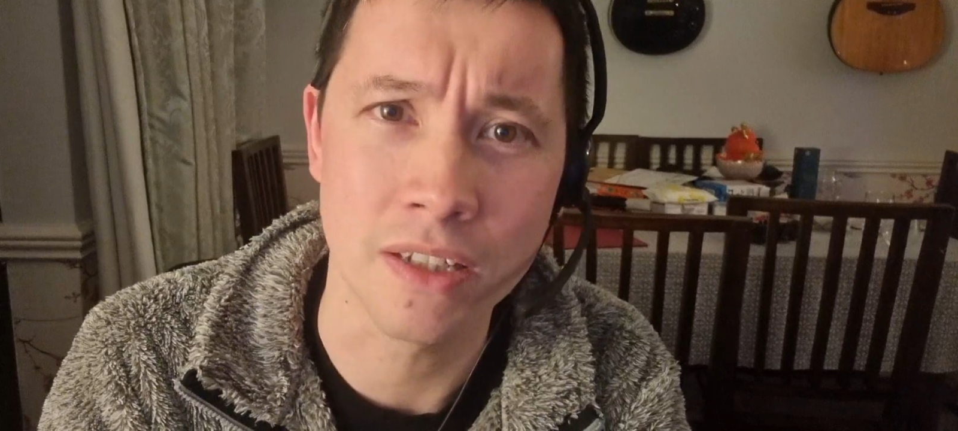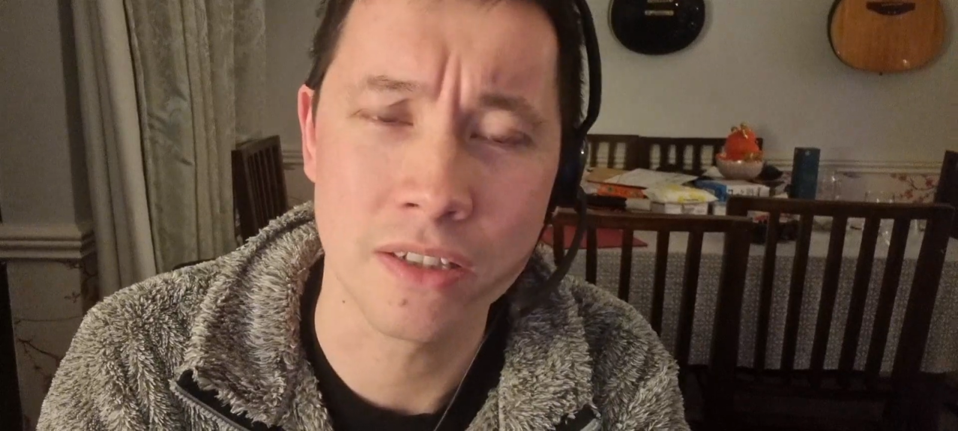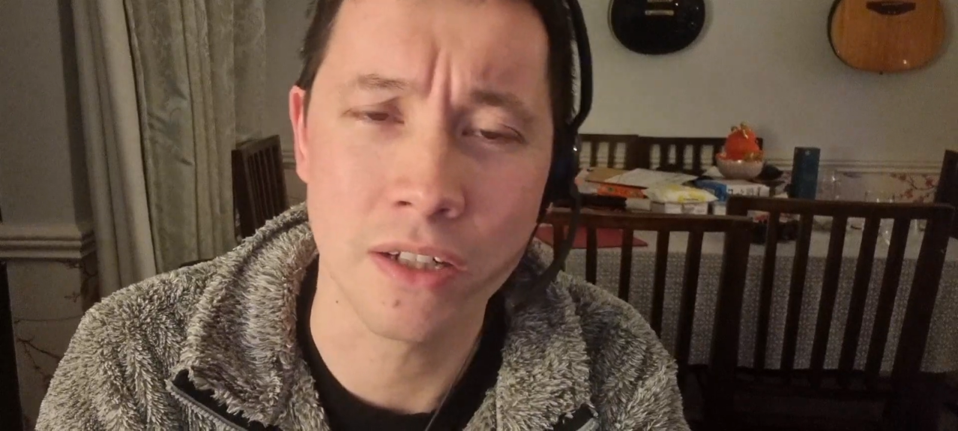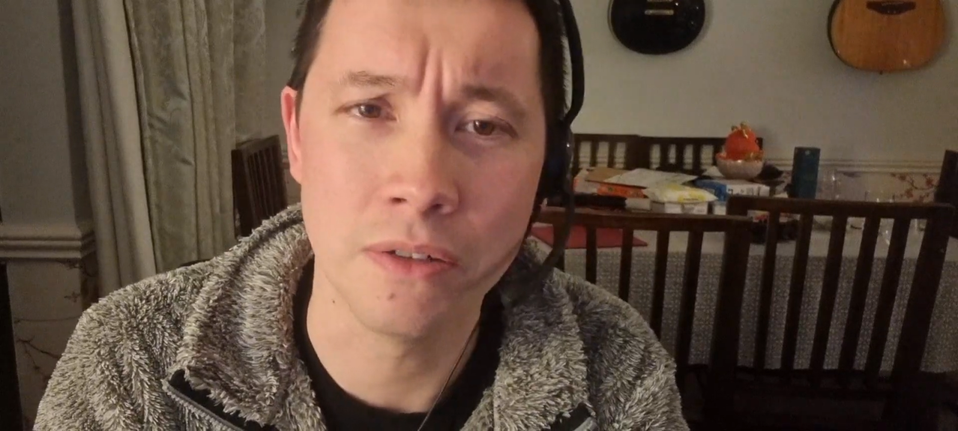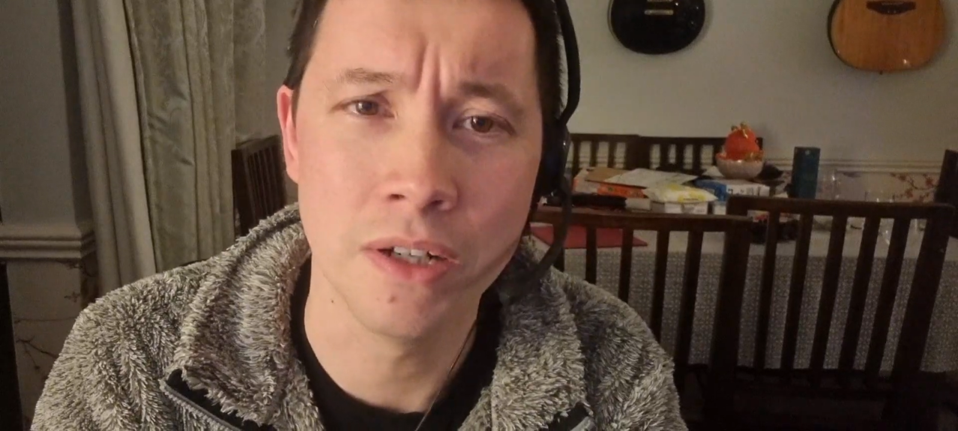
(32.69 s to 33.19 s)

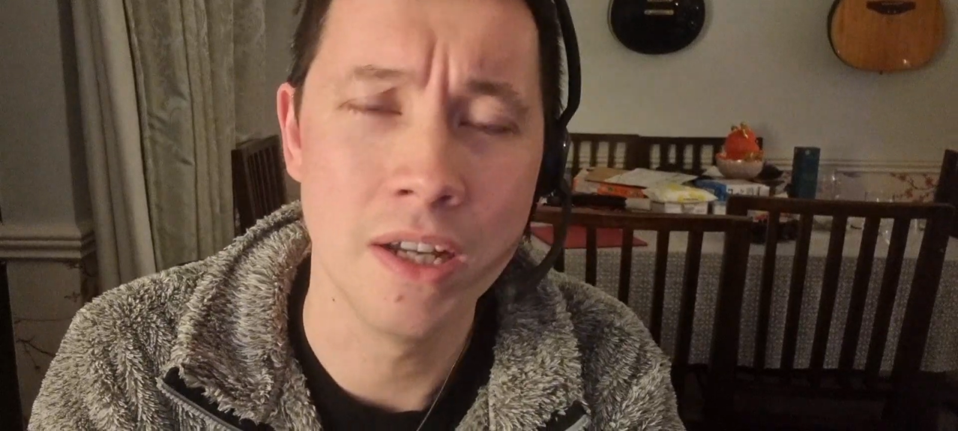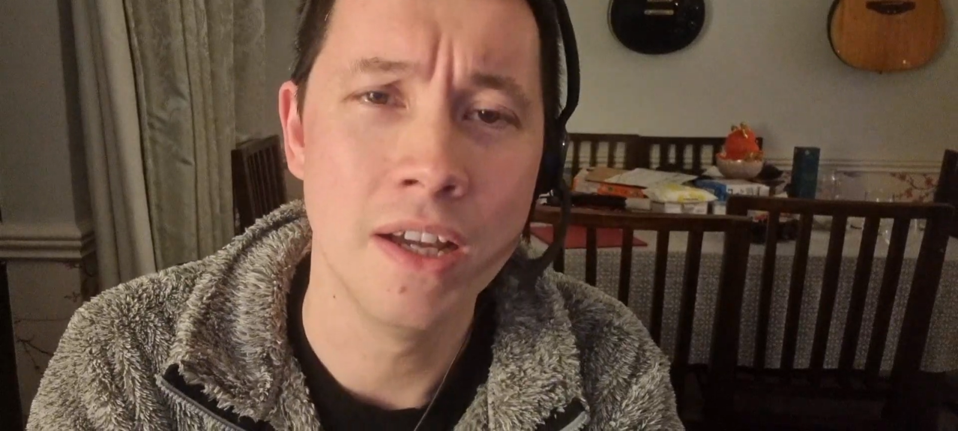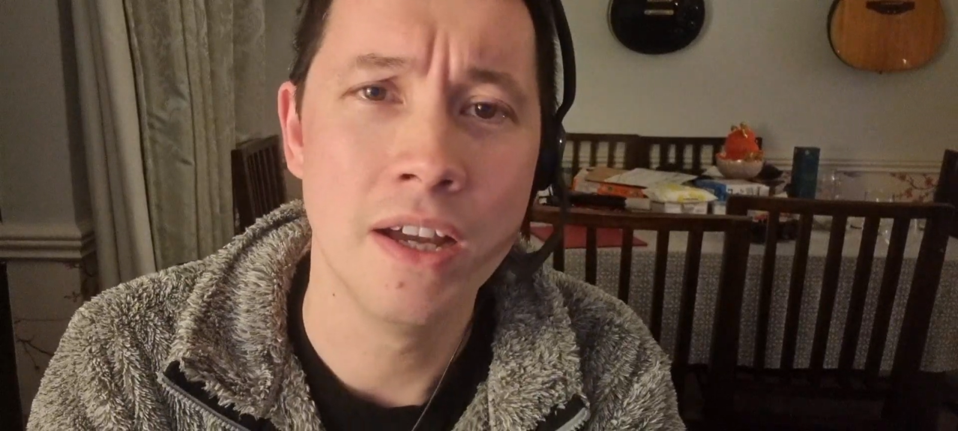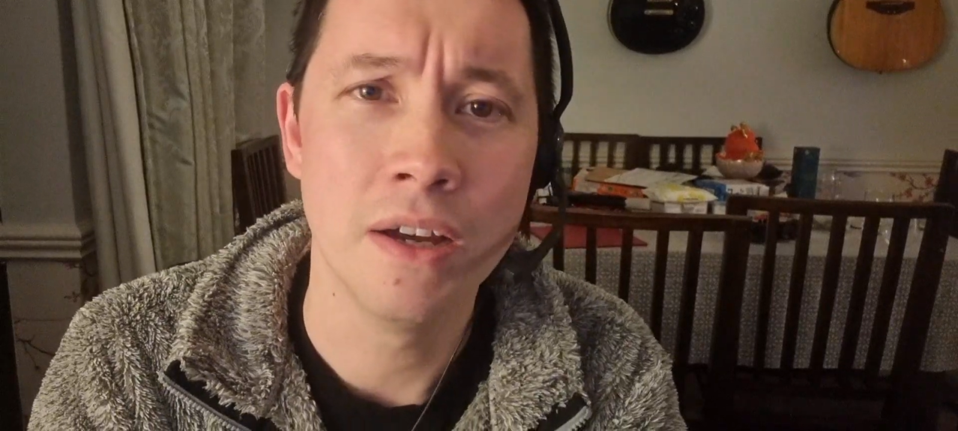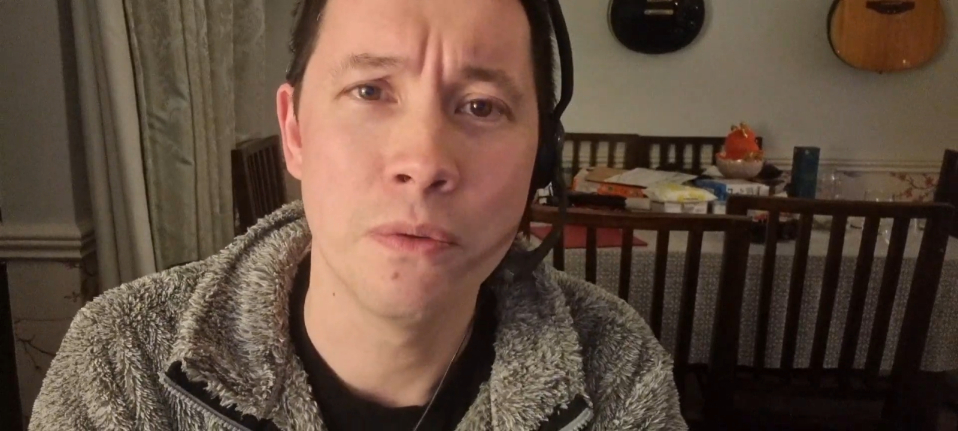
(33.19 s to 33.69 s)
So
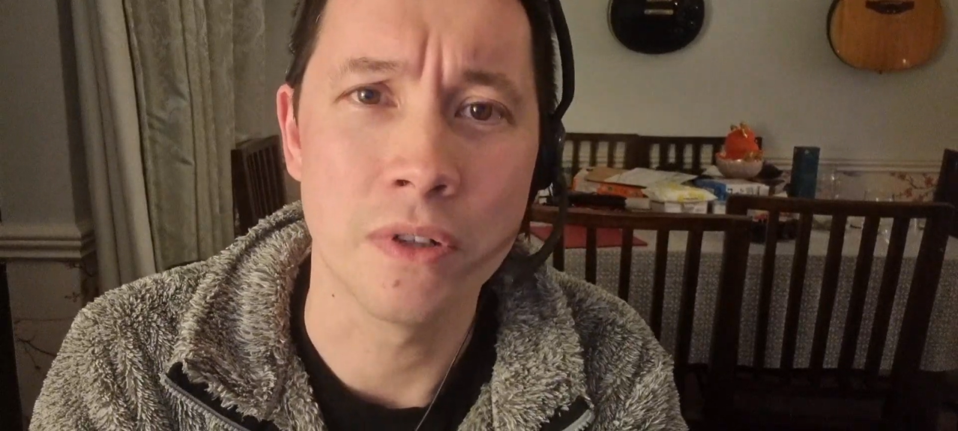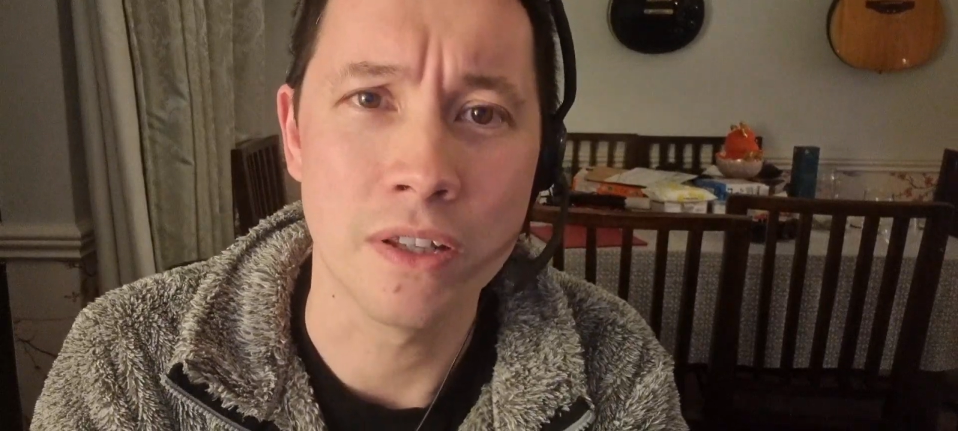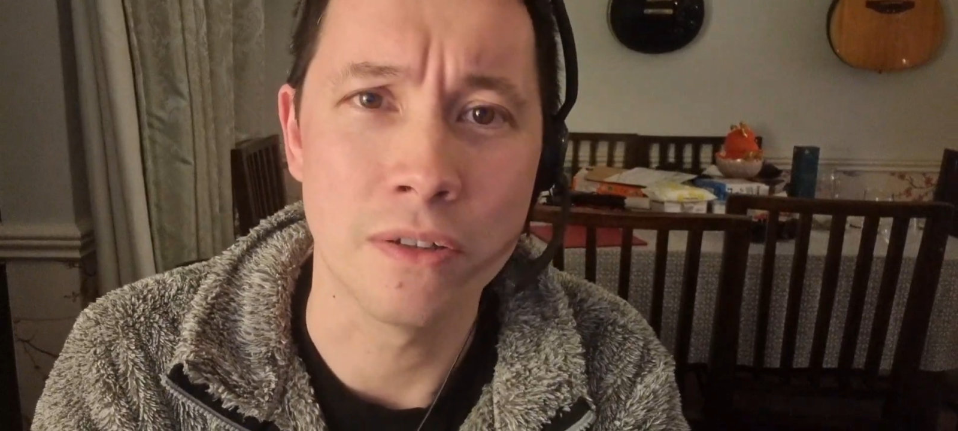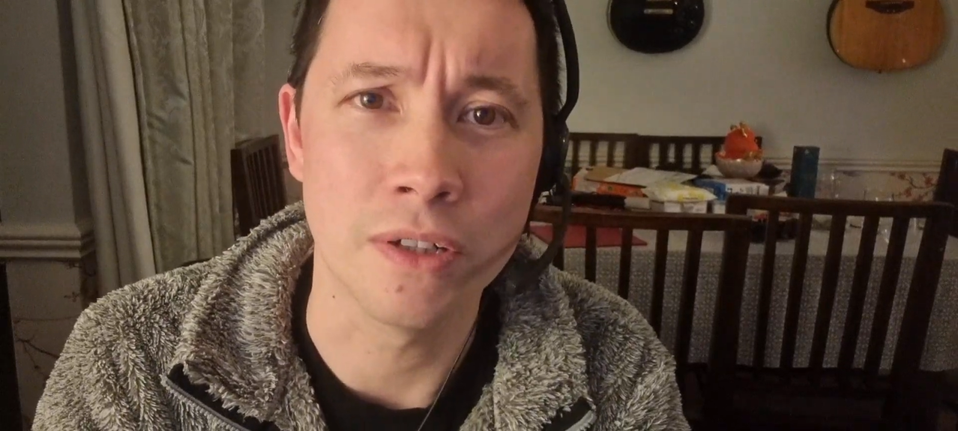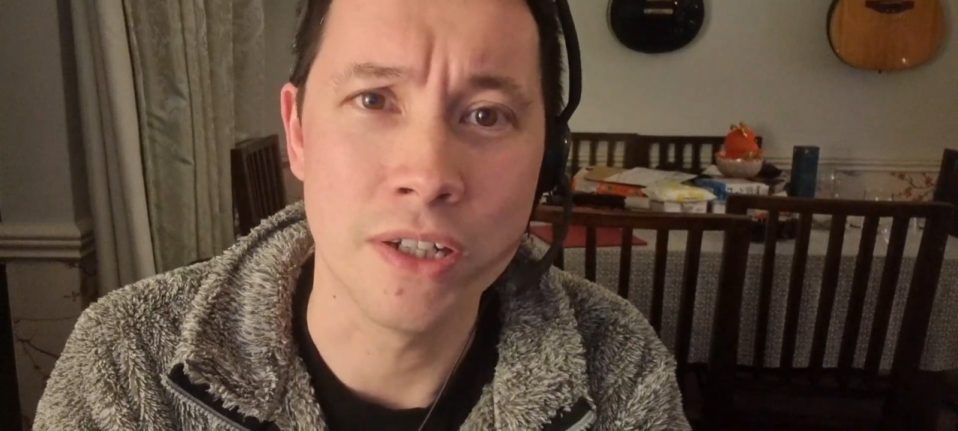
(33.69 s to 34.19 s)
what I
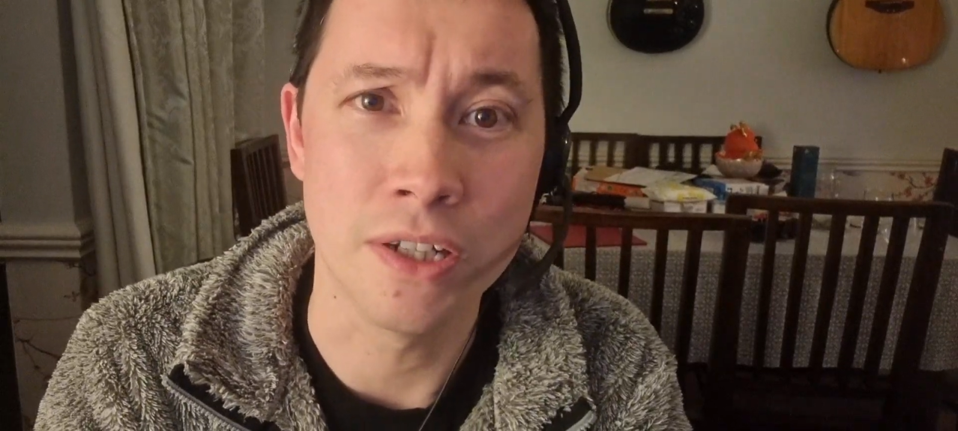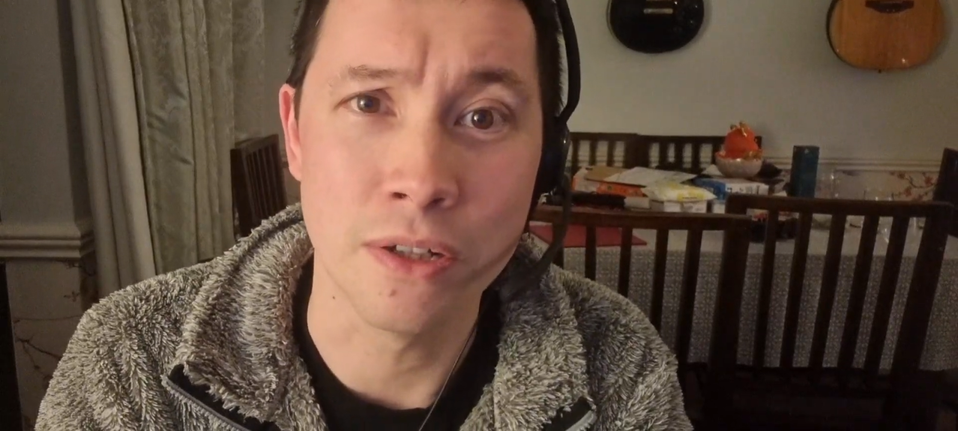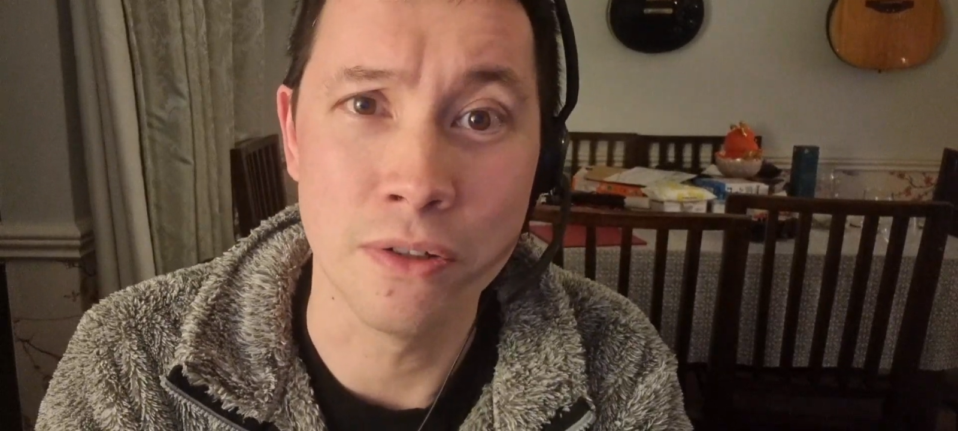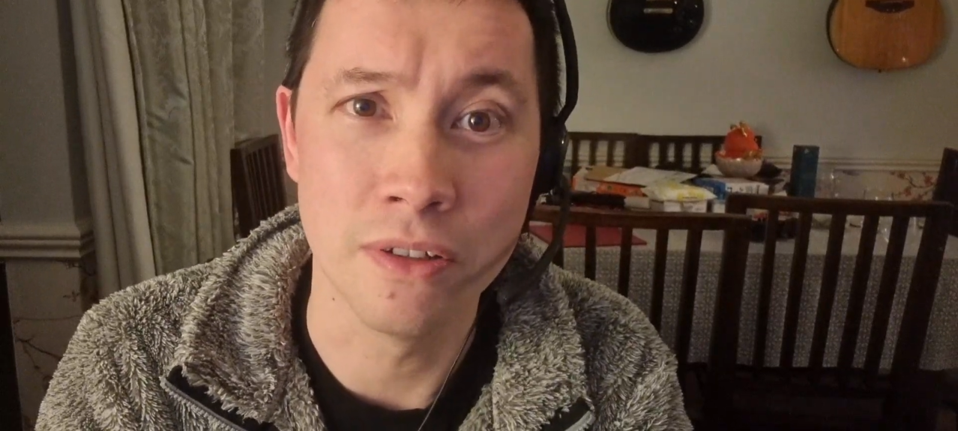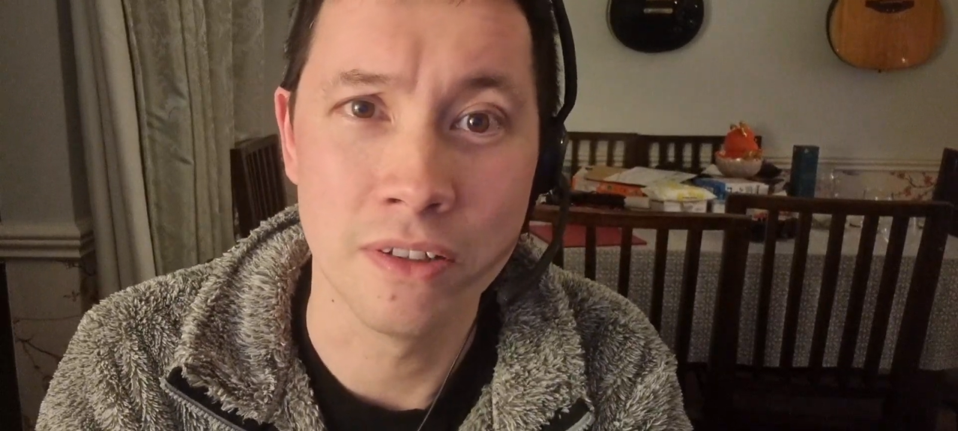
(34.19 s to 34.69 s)
thought I'd do,